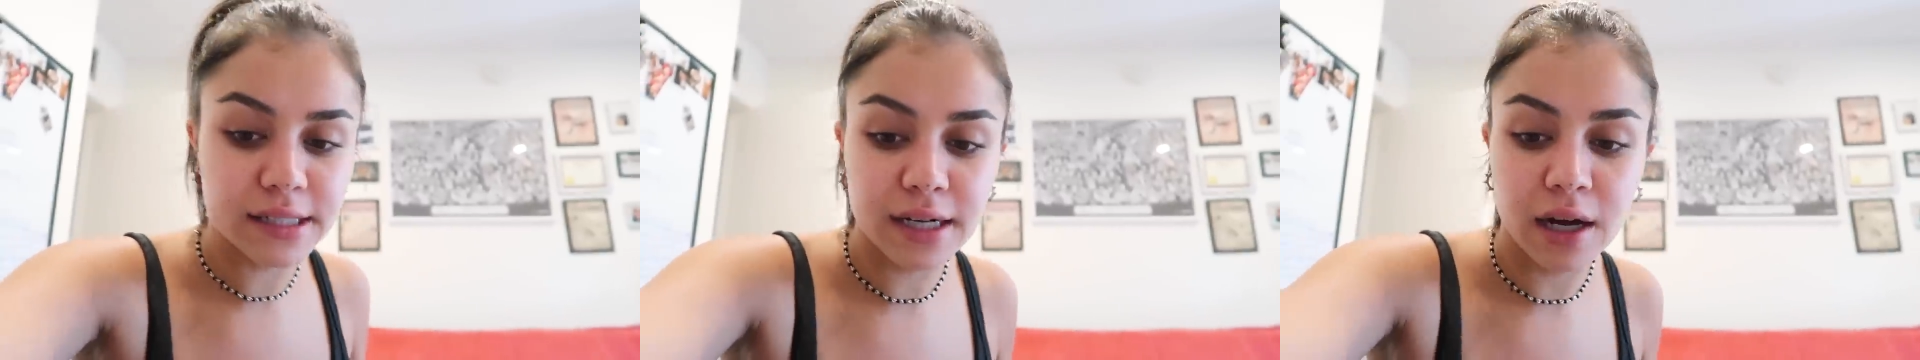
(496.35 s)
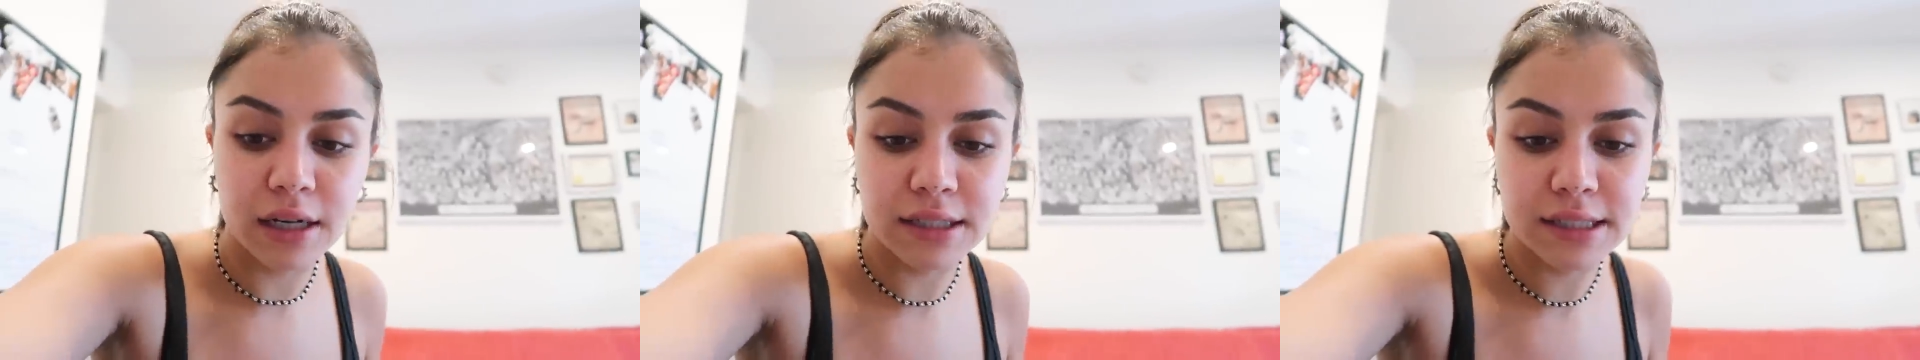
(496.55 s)

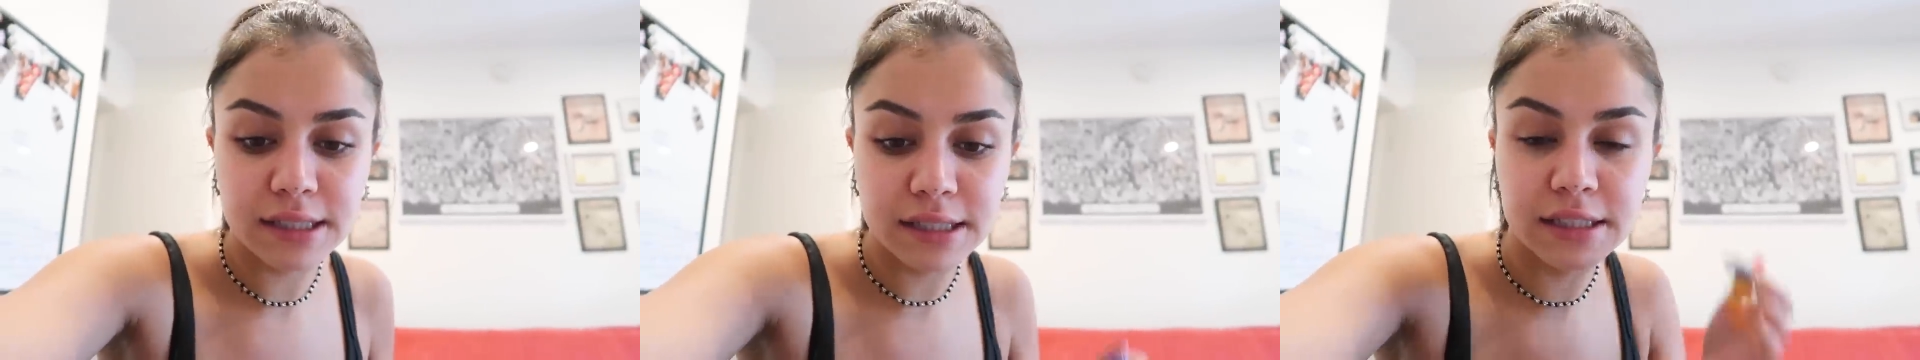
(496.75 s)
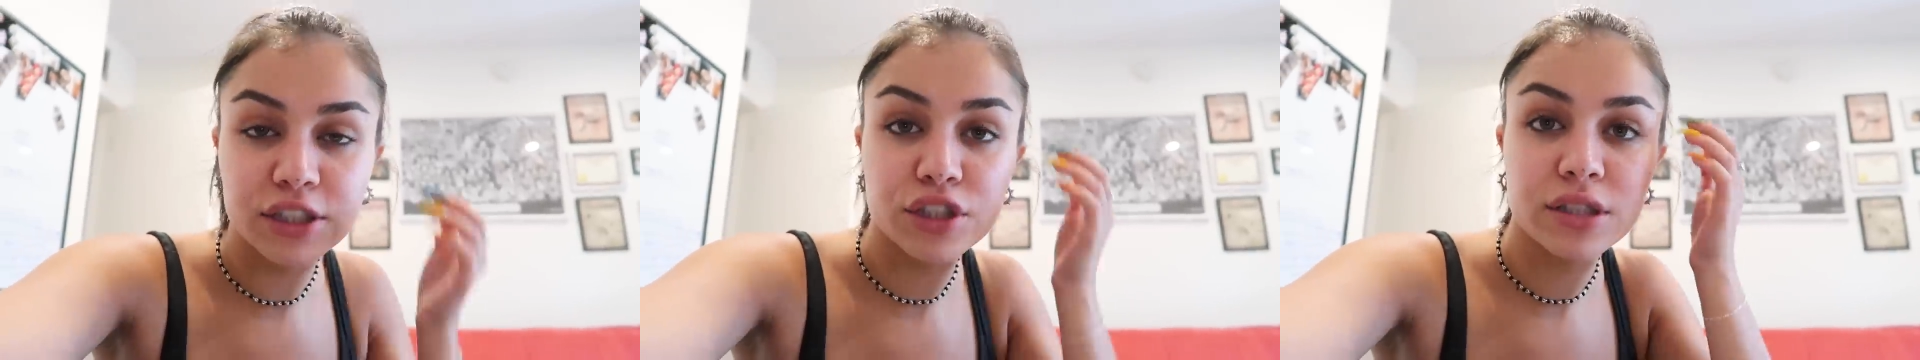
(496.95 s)
and
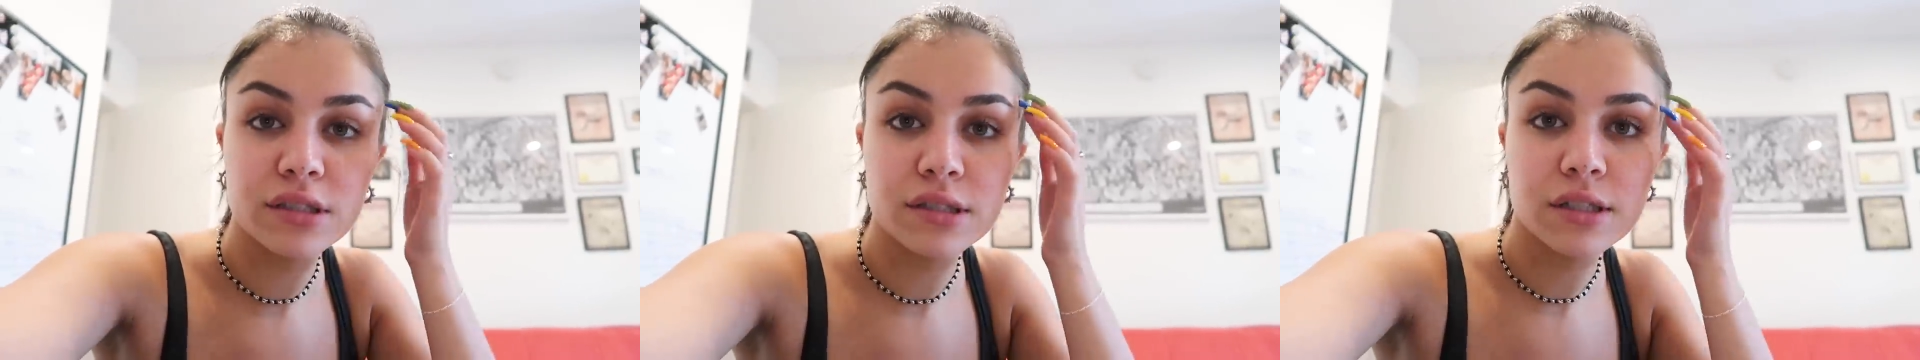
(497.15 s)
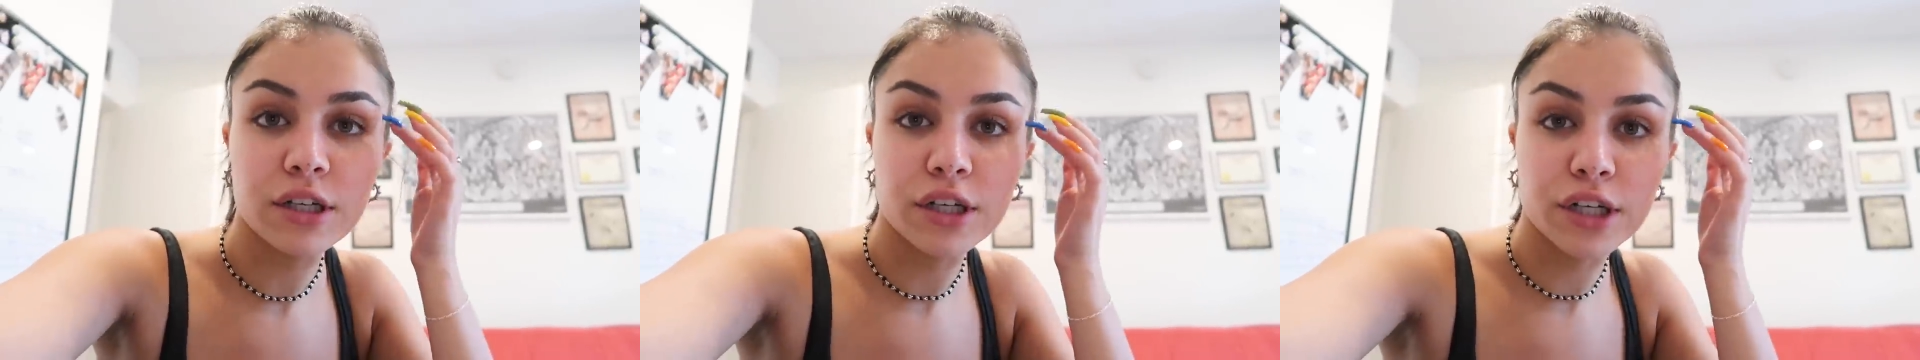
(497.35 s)
honestly, I
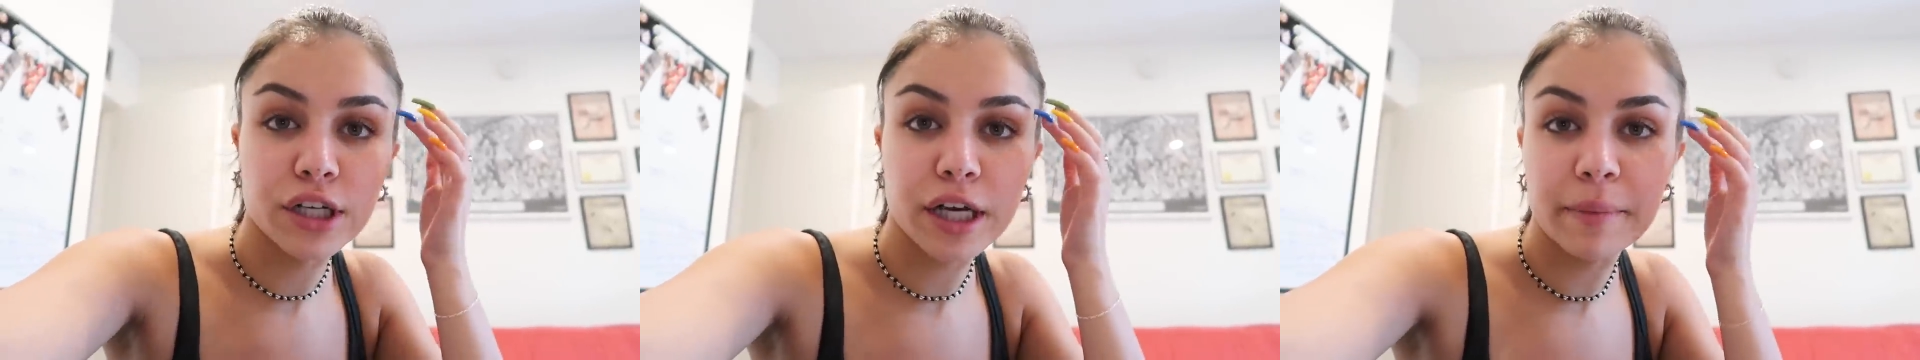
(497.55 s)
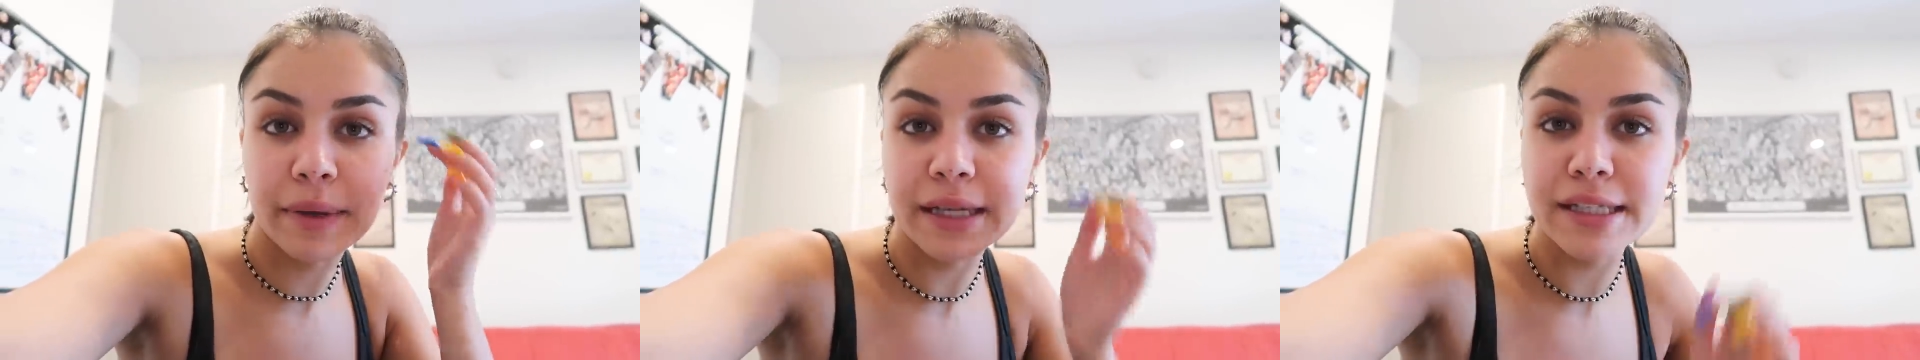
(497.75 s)
just couldn't
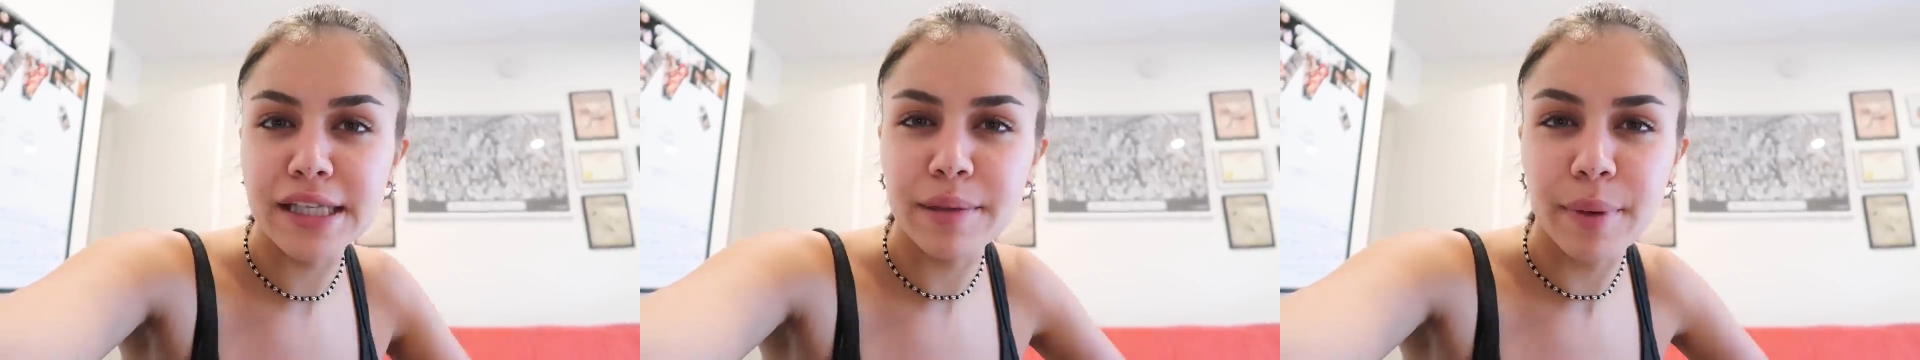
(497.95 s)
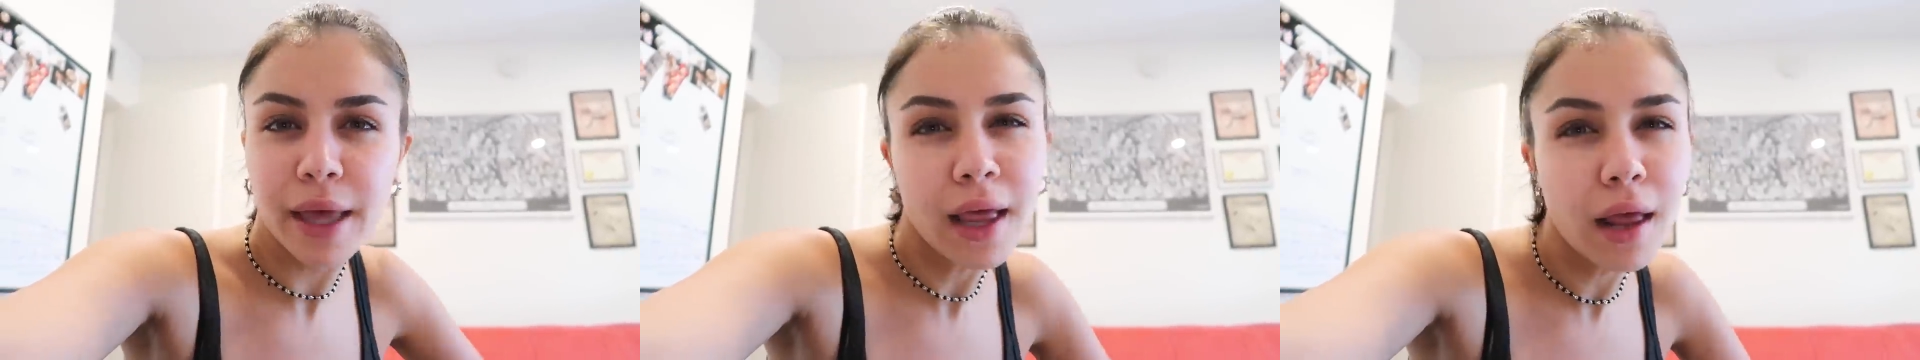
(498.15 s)
commit to
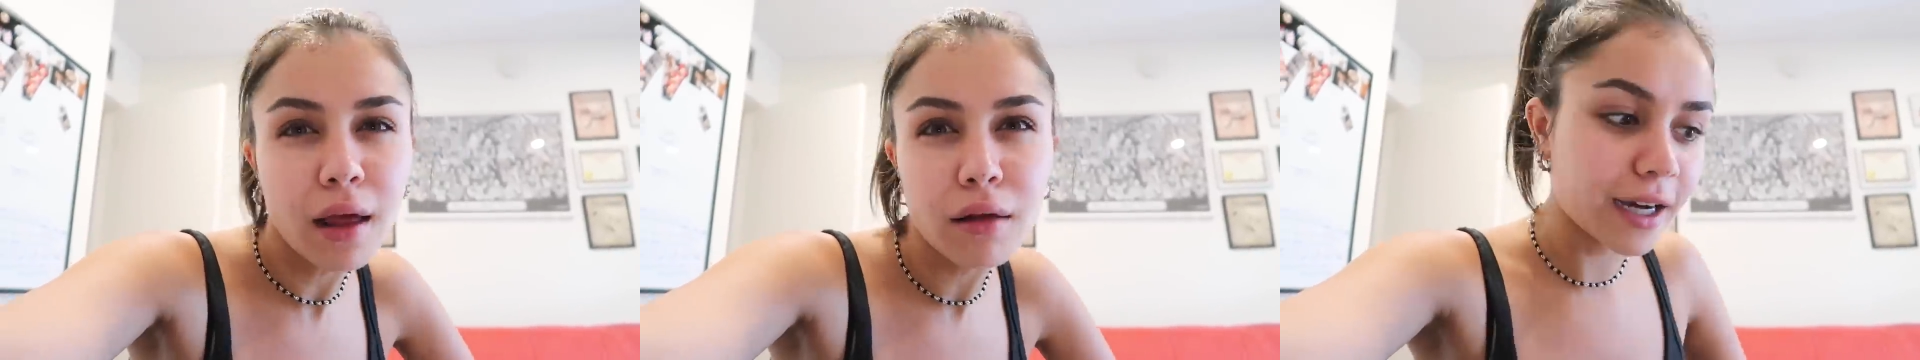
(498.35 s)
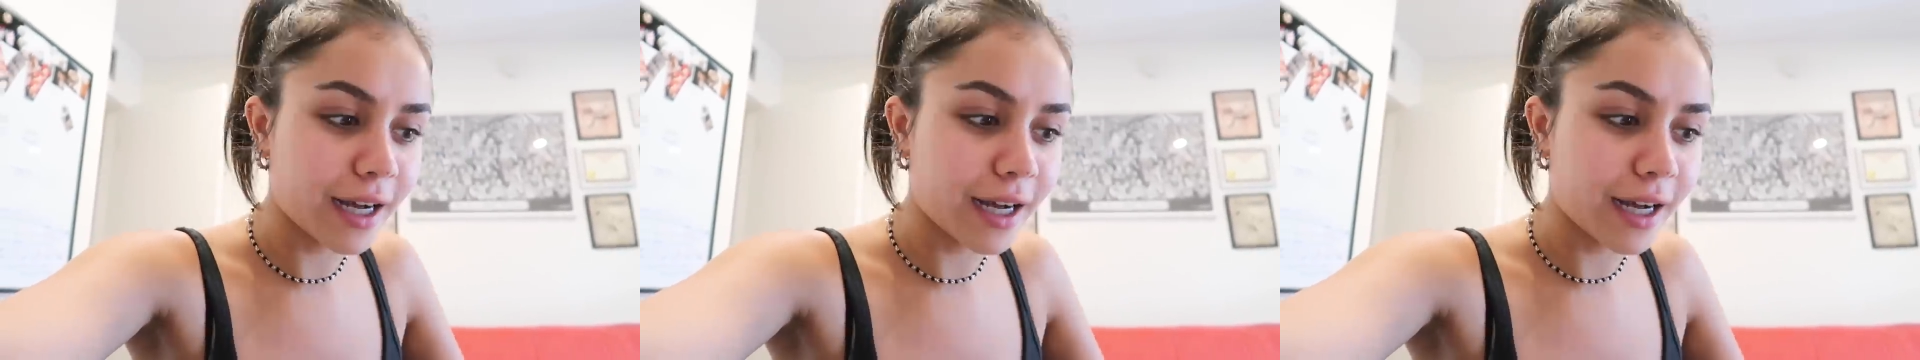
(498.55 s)
the bit.